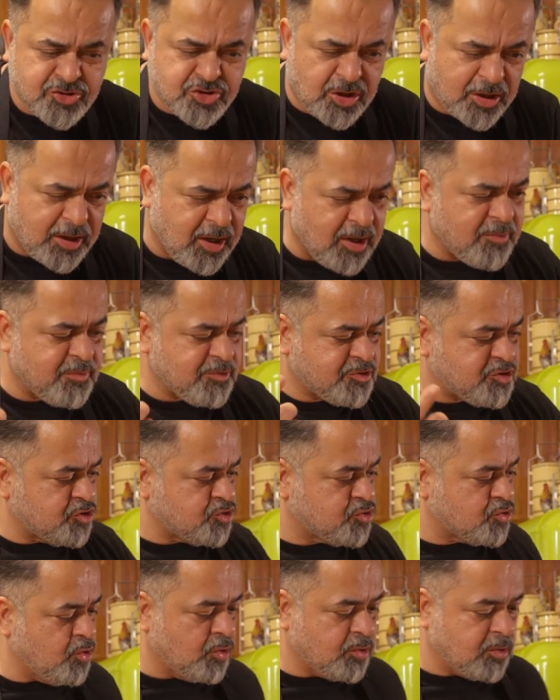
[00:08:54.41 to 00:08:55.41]
chana which
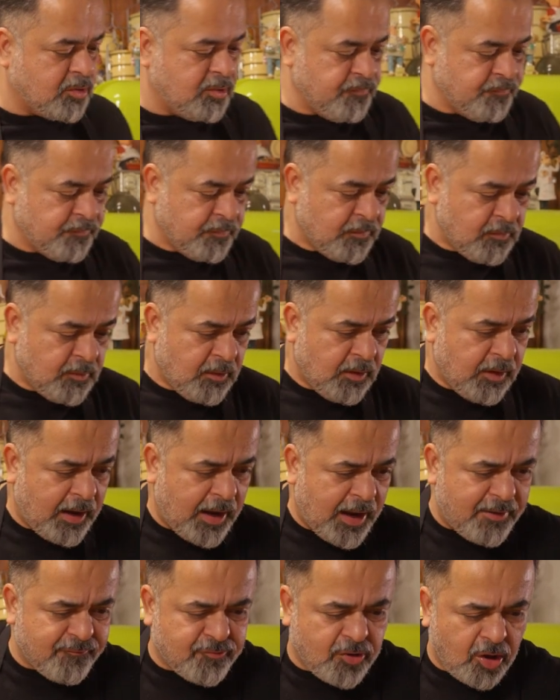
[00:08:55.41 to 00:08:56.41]
is cooked.
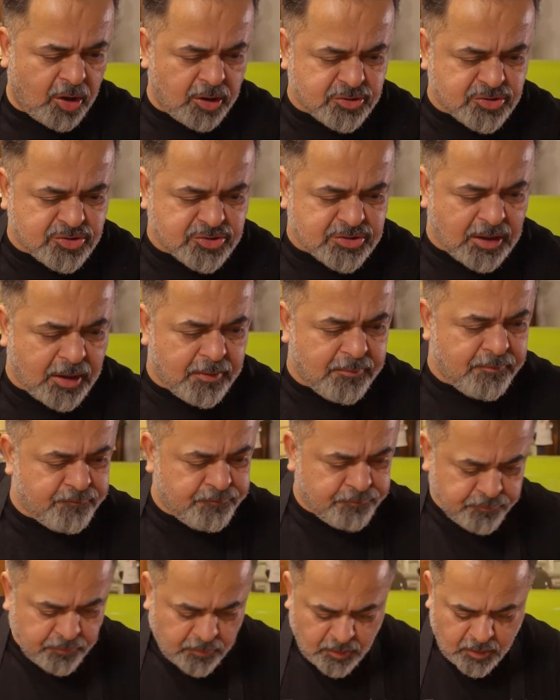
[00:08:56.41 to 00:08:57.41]
I've got
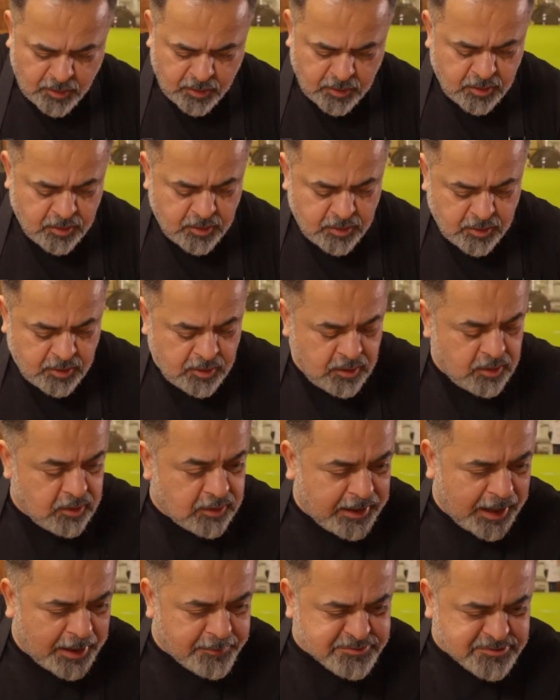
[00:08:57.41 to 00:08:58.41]
some
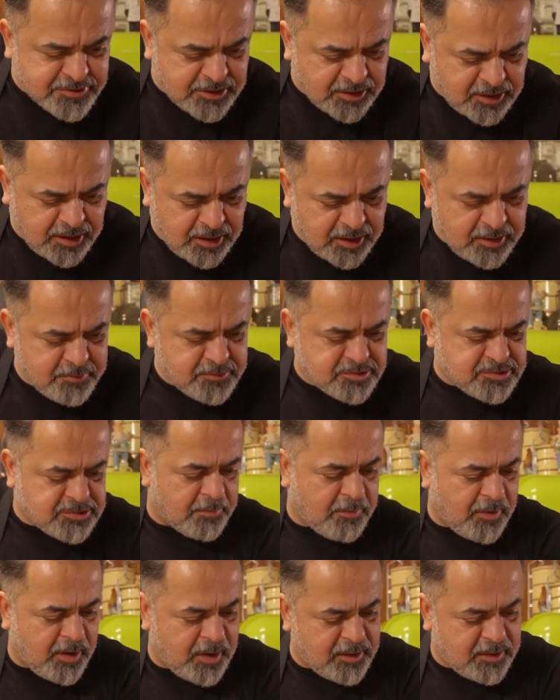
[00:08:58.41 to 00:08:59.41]
capsicum,
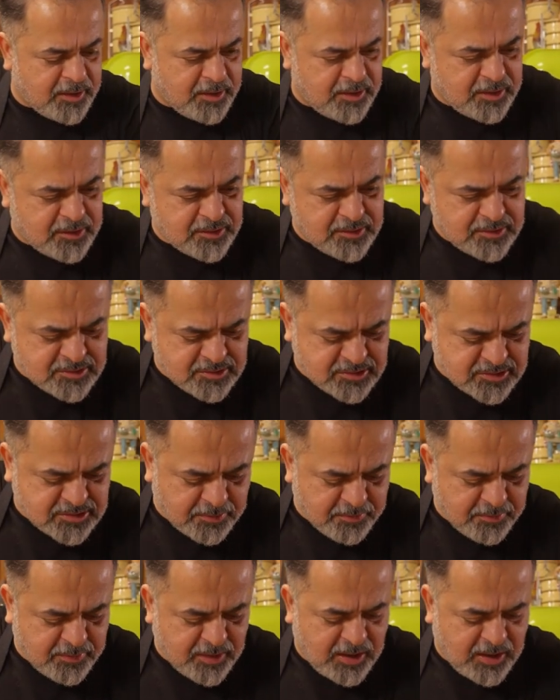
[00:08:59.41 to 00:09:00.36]
some onions, some